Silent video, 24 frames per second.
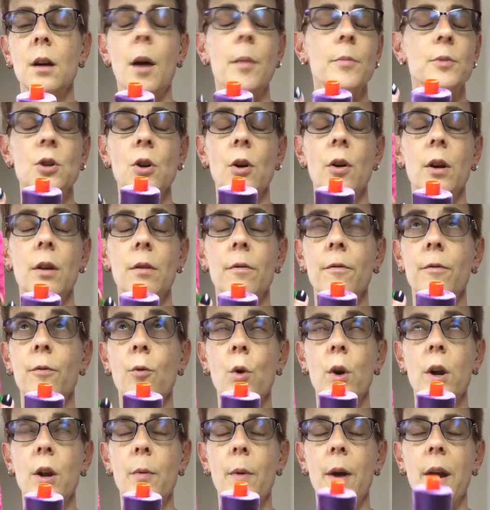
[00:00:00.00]
I'm sorry,
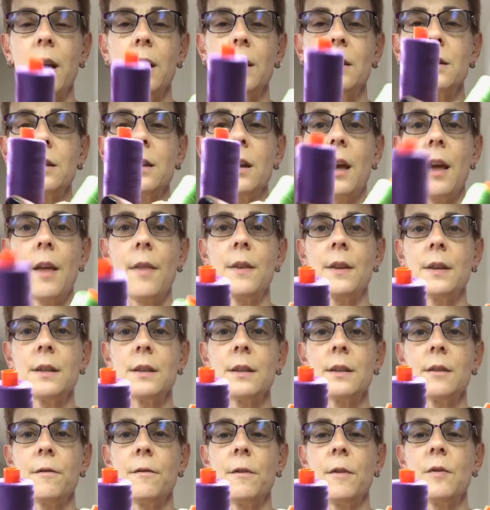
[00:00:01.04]
40 weight, and
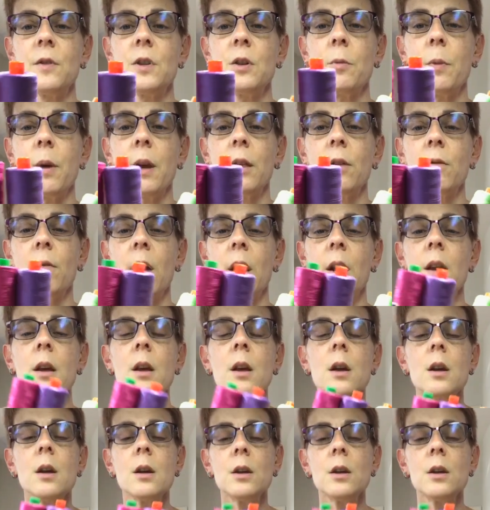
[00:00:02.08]
this is a 50 weight thread.